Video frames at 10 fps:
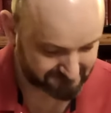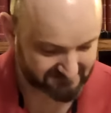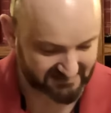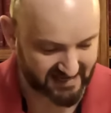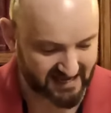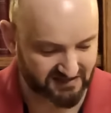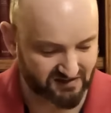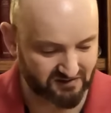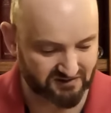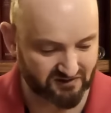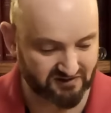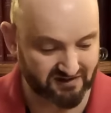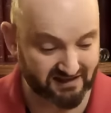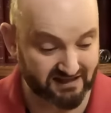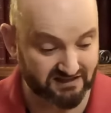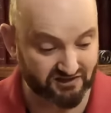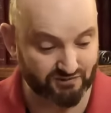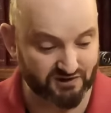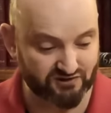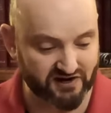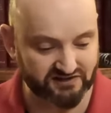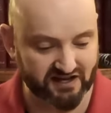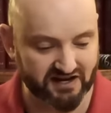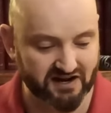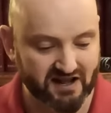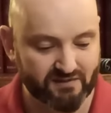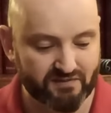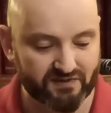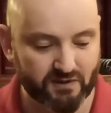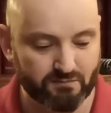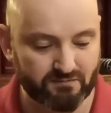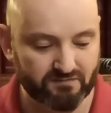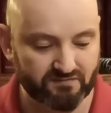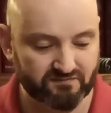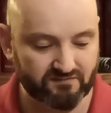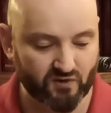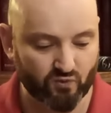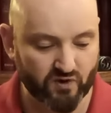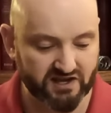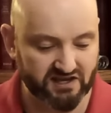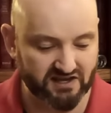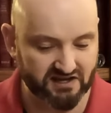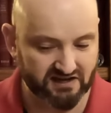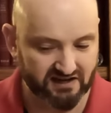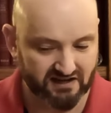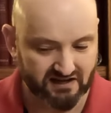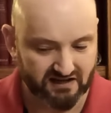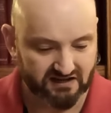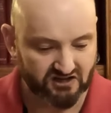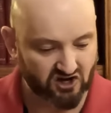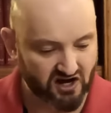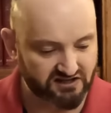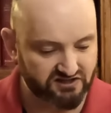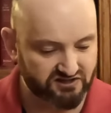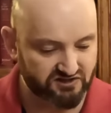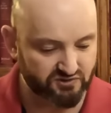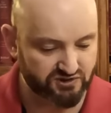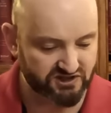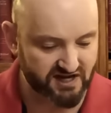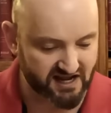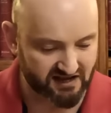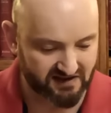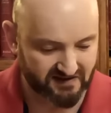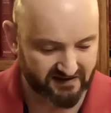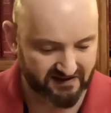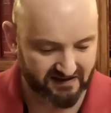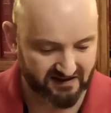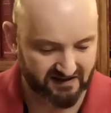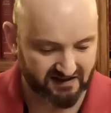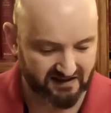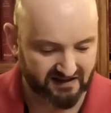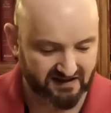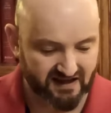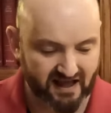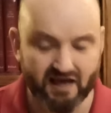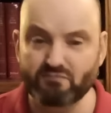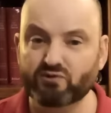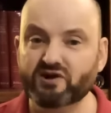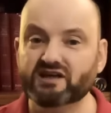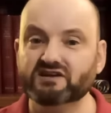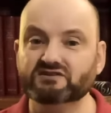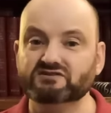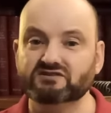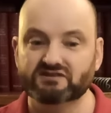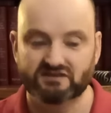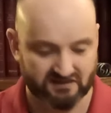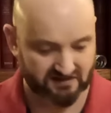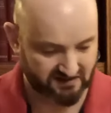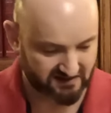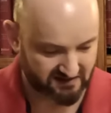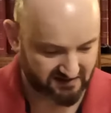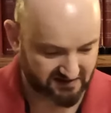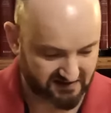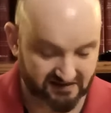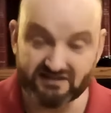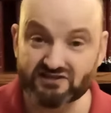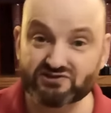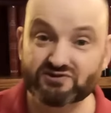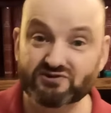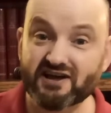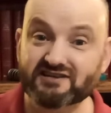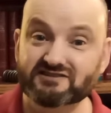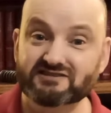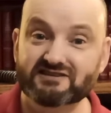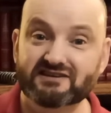Okay, so this could be translated, but the wicked causes to stink and brings disgrace.